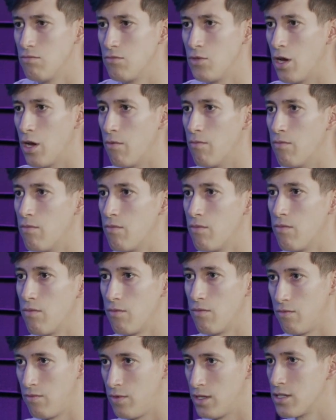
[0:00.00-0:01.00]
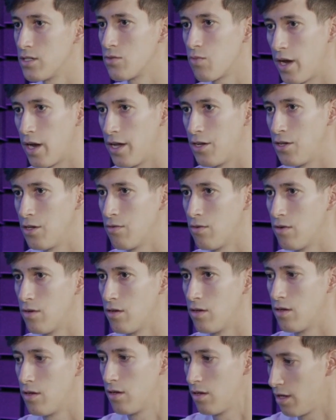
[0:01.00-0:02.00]
You know, this is what I do.
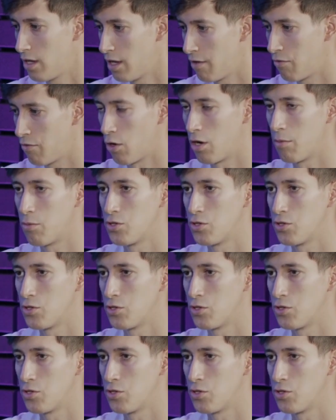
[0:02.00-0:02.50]
If you want to